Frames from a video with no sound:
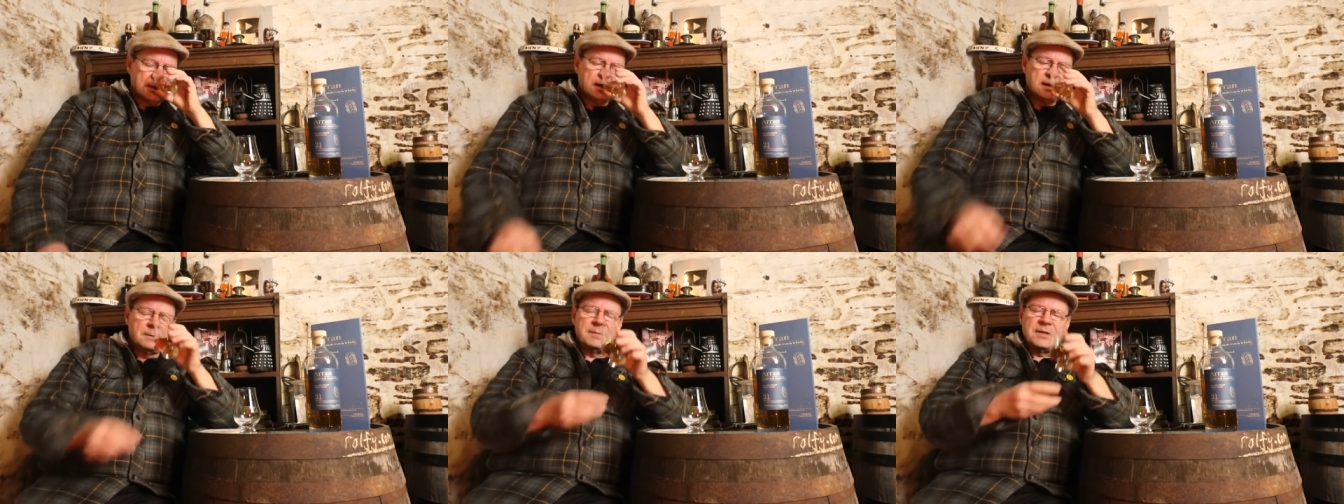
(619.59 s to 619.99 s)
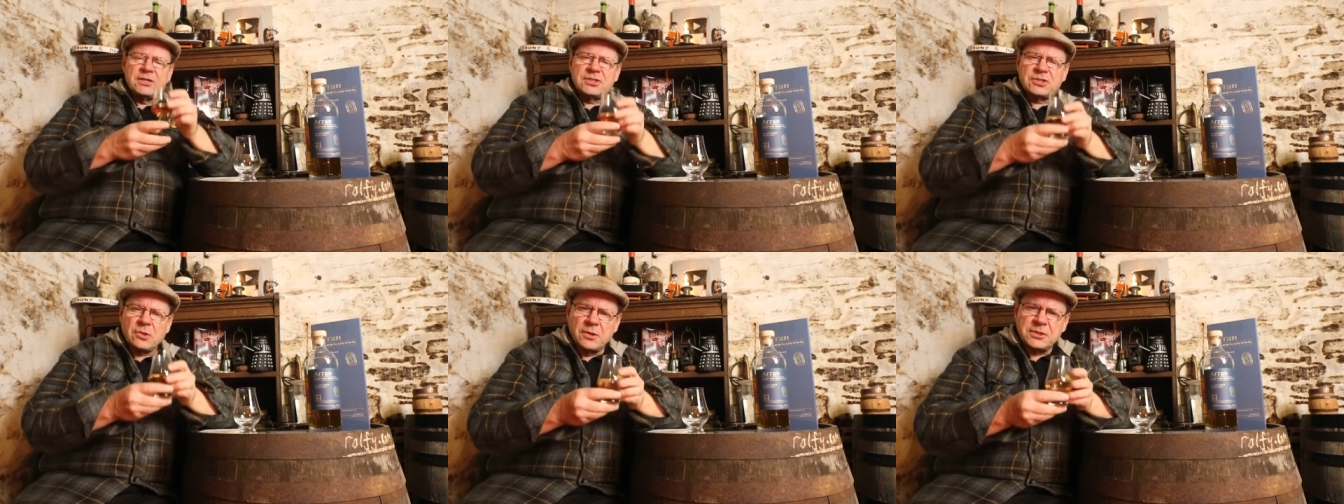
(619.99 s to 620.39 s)
a little bit
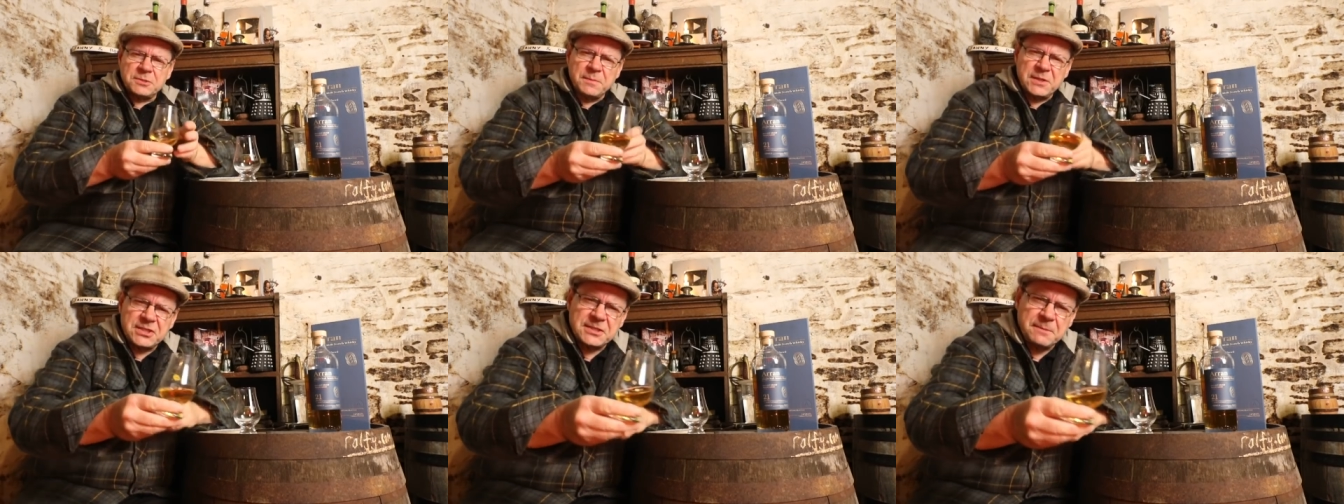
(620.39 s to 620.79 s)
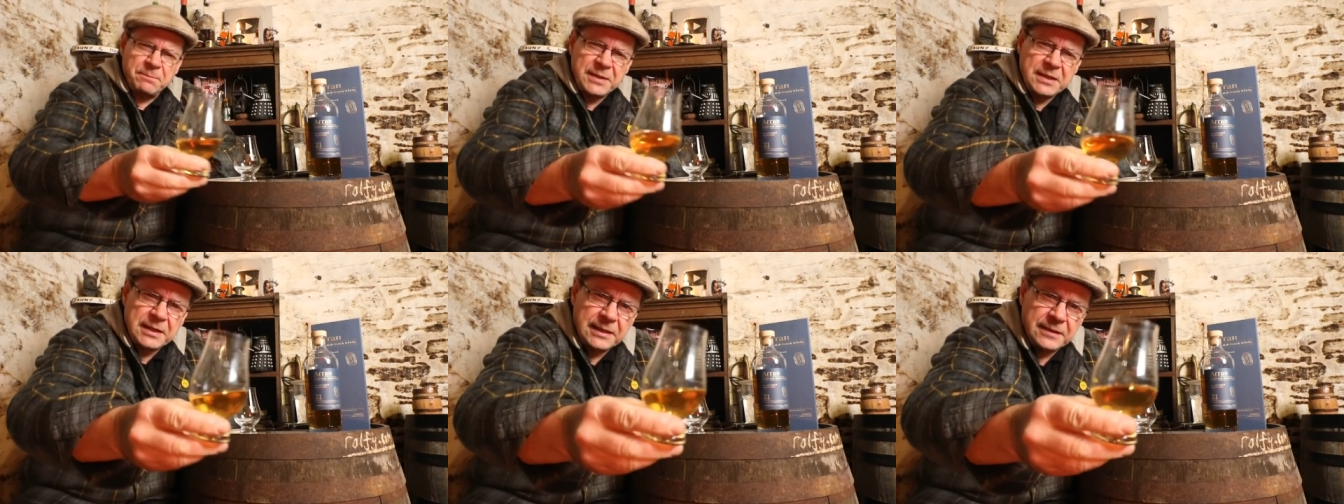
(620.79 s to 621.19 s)
of scotch mist
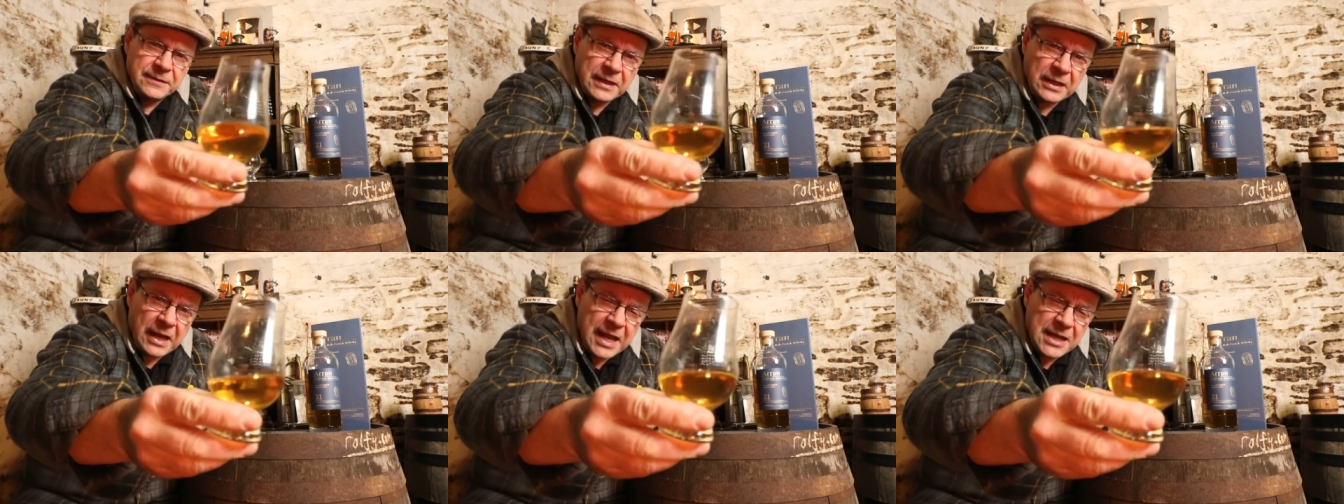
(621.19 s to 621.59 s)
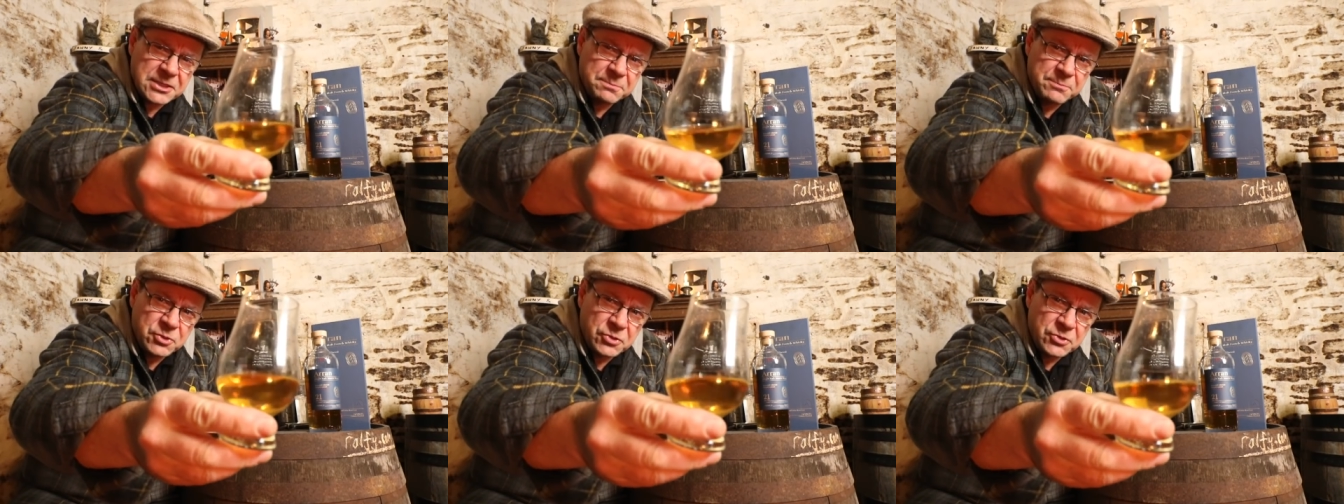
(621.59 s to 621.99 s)
appearing in the
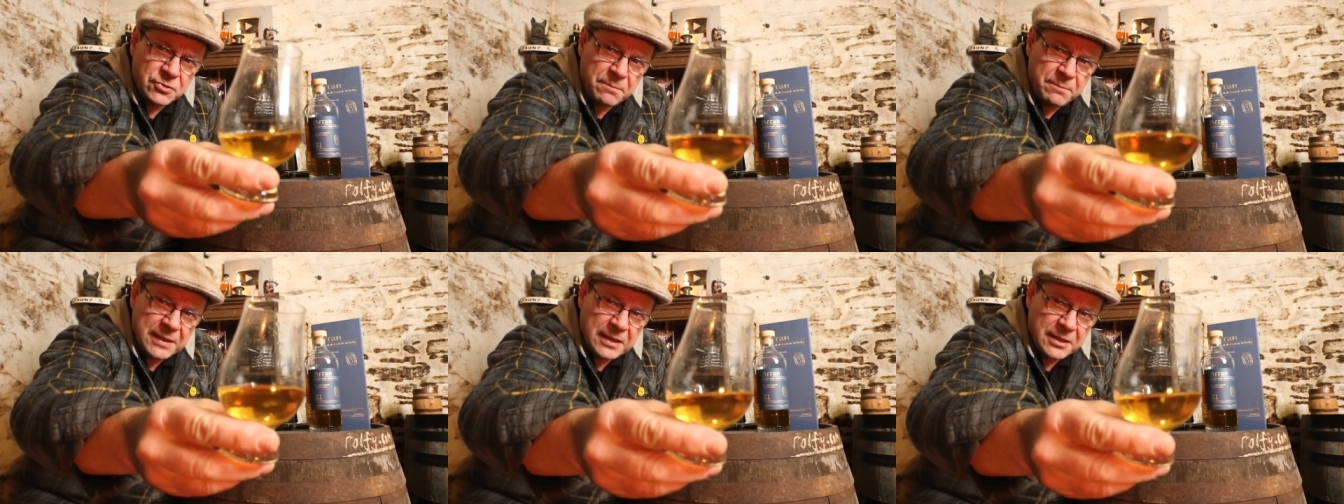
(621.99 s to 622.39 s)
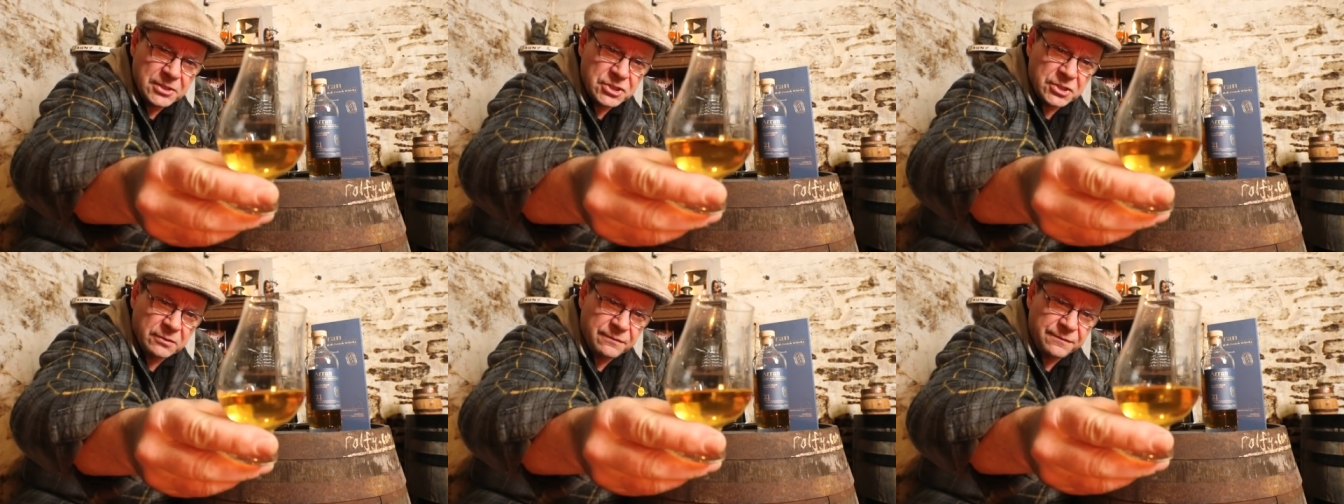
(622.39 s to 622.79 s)
glass due to it being
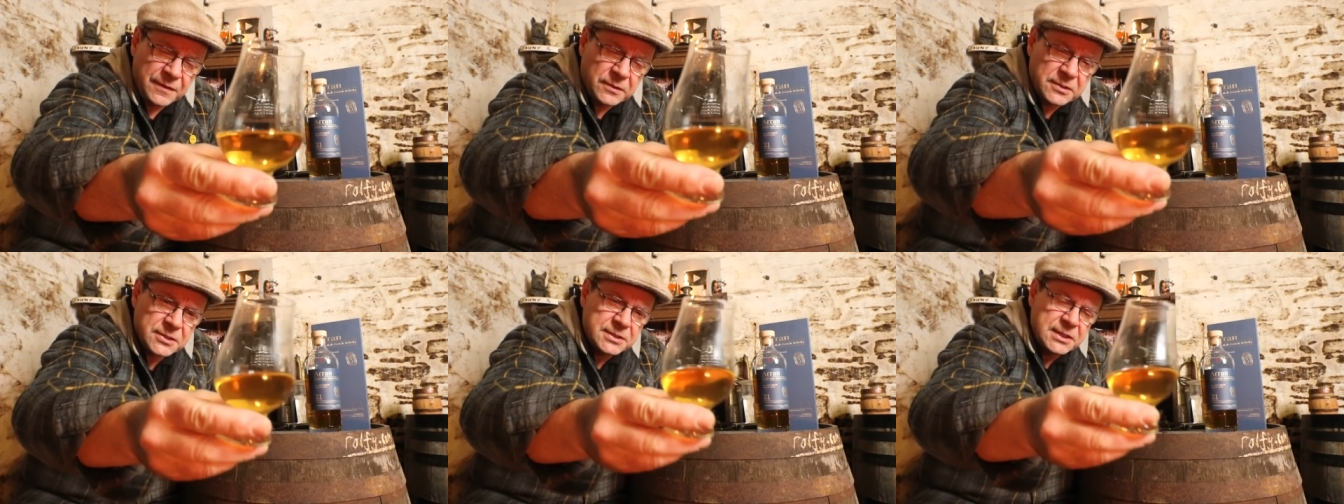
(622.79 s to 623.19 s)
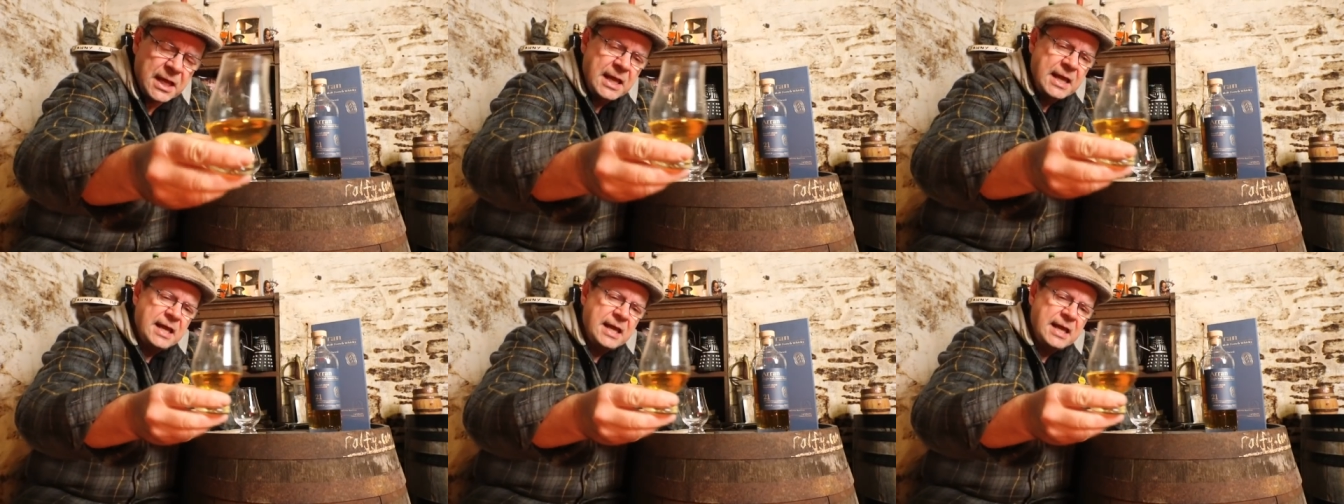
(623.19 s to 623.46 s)
unchill filtered.